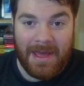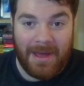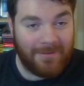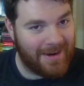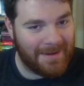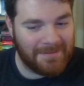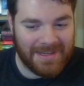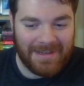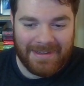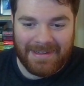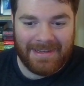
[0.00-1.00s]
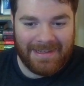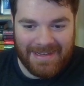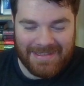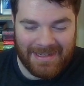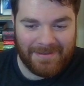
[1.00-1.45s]
And Ramza. Ah,
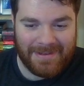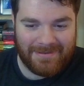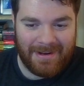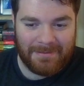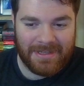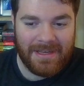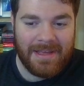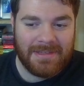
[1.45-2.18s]
yes, I love this Ramza.